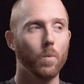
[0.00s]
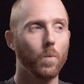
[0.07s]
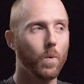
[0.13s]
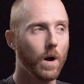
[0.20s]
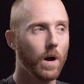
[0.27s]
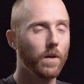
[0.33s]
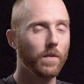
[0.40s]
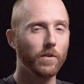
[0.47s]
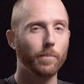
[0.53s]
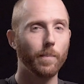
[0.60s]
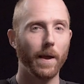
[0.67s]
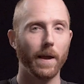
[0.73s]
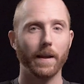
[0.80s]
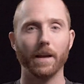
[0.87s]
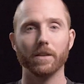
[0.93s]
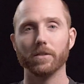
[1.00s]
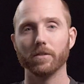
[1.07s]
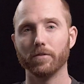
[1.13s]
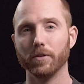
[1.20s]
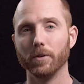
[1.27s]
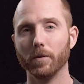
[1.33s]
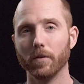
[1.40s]
While this bag has a
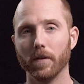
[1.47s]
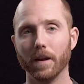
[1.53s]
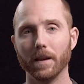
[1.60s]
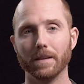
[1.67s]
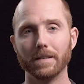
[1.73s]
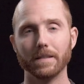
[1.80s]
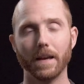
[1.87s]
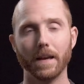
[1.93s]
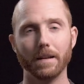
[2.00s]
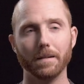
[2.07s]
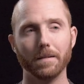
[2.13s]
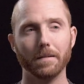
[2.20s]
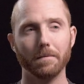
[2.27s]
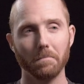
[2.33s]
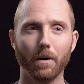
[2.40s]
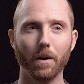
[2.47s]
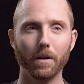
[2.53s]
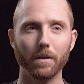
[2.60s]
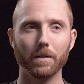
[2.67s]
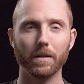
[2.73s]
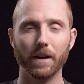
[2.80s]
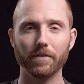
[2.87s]
few things that
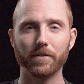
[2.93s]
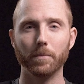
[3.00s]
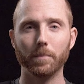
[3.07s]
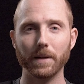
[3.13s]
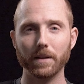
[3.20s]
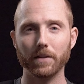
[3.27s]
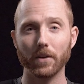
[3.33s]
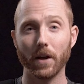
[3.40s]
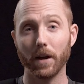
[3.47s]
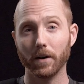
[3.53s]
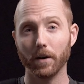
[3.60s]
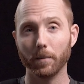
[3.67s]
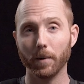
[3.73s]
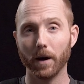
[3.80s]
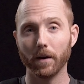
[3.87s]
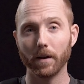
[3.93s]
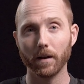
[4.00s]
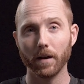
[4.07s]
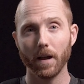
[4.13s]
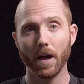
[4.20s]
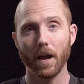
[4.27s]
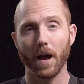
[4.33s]
are left to be desired about
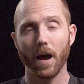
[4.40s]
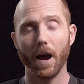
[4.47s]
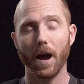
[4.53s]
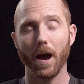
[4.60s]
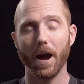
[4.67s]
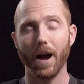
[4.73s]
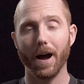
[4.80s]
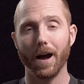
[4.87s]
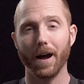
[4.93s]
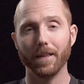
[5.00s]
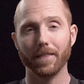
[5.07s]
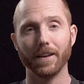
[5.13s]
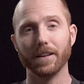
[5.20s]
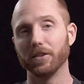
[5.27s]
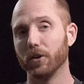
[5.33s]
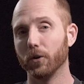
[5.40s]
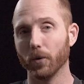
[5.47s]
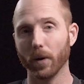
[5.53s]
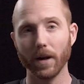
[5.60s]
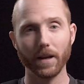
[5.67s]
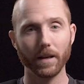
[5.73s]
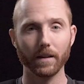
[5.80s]
it, I think it's a
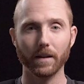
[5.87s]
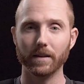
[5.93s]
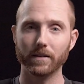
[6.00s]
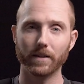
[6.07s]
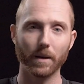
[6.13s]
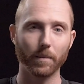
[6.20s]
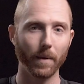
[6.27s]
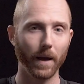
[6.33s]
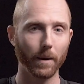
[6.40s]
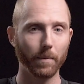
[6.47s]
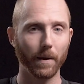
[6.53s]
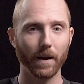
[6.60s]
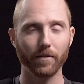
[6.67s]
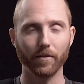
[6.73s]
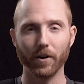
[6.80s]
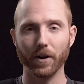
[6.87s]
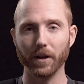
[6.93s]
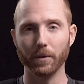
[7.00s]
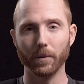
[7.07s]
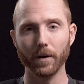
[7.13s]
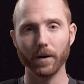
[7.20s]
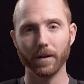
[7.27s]
great inline skate backpack for
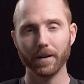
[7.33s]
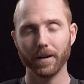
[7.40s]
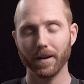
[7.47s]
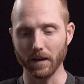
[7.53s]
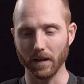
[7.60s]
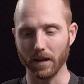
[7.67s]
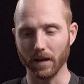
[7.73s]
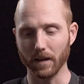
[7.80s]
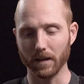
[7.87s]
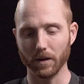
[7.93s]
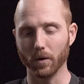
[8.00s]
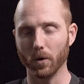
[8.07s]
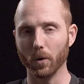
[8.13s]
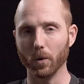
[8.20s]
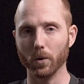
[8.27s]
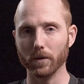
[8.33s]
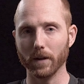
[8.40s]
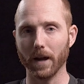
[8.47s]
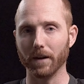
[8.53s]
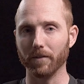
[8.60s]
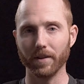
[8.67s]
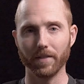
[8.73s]
anyone. It can hold
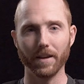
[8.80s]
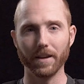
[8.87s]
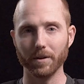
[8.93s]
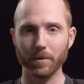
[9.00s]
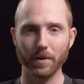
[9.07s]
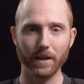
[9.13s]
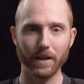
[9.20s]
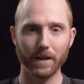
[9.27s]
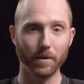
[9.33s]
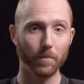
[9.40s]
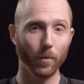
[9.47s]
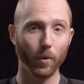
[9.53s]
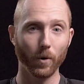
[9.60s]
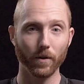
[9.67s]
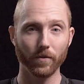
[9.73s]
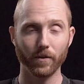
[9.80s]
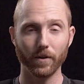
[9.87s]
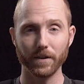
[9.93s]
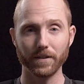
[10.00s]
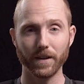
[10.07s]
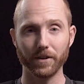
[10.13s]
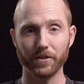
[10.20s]
everything you need and more for
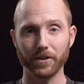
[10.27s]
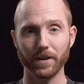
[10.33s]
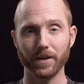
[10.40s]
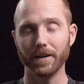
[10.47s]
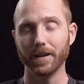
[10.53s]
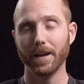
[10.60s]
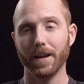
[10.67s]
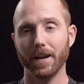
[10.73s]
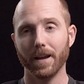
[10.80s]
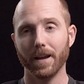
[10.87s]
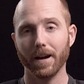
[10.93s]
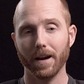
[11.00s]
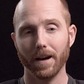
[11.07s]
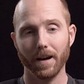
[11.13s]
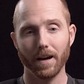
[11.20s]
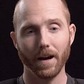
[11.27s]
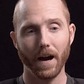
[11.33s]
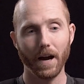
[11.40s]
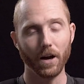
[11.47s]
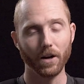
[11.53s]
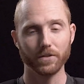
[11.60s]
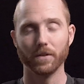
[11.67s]
a session.
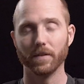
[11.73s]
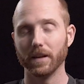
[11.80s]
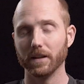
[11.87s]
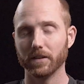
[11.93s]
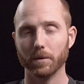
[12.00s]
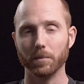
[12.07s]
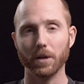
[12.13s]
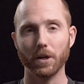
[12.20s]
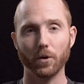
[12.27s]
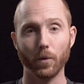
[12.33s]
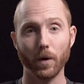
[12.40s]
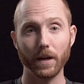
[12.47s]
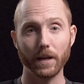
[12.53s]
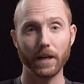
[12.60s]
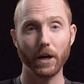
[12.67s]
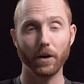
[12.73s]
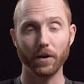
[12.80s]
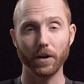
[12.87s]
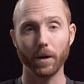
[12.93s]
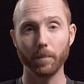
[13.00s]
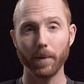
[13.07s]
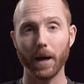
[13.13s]
I also think it's going to be a great
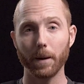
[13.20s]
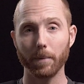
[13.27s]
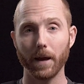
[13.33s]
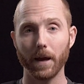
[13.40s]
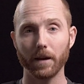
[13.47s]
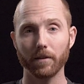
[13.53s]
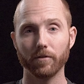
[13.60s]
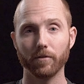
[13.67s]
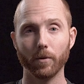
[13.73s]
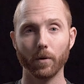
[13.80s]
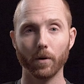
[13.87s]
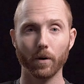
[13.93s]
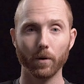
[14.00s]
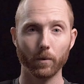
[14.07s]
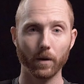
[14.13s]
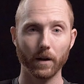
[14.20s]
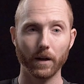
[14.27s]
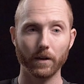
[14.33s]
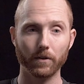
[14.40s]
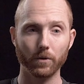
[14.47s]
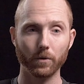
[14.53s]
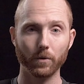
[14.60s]
carry-on backpack for when
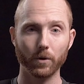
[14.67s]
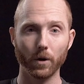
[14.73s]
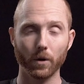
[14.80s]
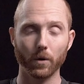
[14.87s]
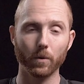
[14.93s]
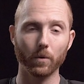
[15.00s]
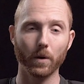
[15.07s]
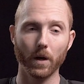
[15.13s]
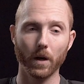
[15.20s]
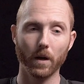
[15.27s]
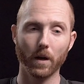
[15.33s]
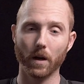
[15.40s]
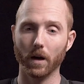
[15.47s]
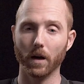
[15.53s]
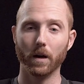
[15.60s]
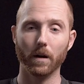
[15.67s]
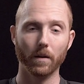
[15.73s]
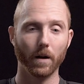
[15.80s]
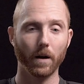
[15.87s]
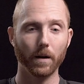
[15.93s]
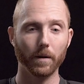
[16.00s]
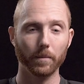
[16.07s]
I do go
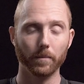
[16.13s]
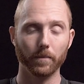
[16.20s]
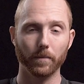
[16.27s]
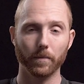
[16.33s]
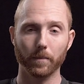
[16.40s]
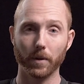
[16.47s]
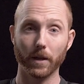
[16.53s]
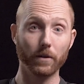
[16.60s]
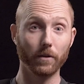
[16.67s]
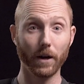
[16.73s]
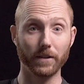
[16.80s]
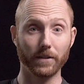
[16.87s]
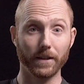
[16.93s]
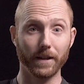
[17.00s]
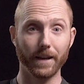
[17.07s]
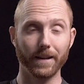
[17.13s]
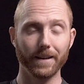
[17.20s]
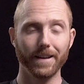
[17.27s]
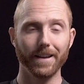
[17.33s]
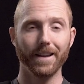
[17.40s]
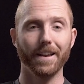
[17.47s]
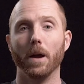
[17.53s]
on plane rides
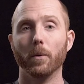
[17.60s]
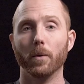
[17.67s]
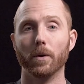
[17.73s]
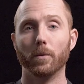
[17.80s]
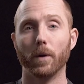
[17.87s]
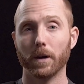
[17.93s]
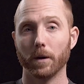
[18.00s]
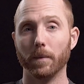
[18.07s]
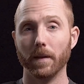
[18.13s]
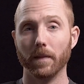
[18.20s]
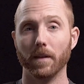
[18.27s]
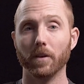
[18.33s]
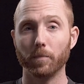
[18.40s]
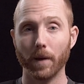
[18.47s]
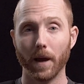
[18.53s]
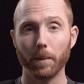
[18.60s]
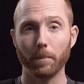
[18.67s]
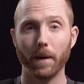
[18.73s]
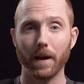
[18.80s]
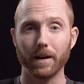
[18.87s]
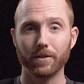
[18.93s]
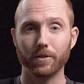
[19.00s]
again. I would recommend this
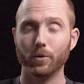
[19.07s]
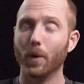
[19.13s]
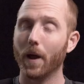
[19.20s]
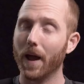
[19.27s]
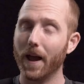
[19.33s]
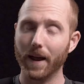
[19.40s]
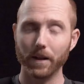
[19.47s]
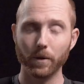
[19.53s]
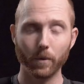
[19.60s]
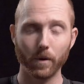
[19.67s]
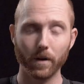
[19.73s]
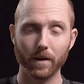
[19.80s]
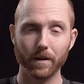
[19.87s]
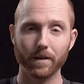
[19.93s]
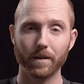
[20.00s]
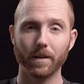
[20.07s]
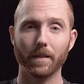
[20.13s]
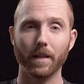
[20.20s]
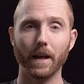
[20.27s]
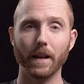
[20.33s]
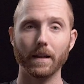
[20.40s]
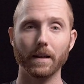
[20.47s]
backpack to anyone
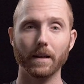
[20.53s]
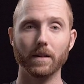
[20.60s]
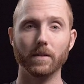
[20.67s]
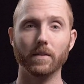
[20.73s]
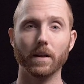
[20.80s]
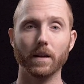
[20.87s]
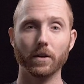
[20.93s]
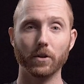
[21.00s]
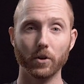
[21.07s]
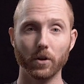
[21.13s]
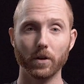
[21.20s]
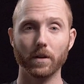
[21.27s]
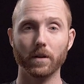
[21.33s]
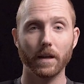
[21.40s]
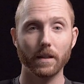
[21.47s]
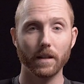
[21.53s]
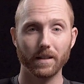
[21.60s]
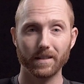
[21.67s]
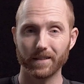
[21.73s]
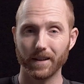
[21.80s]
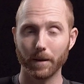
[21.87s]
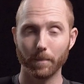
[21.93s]
that needs a good
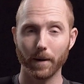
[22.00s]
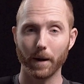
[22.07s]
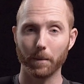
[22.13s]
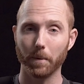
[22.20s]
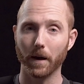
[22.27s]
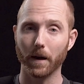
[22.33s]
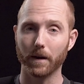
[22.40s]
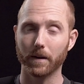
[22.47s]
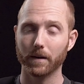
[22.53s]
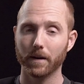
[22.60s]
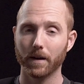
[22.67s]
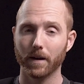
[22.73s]
inline skate backpack.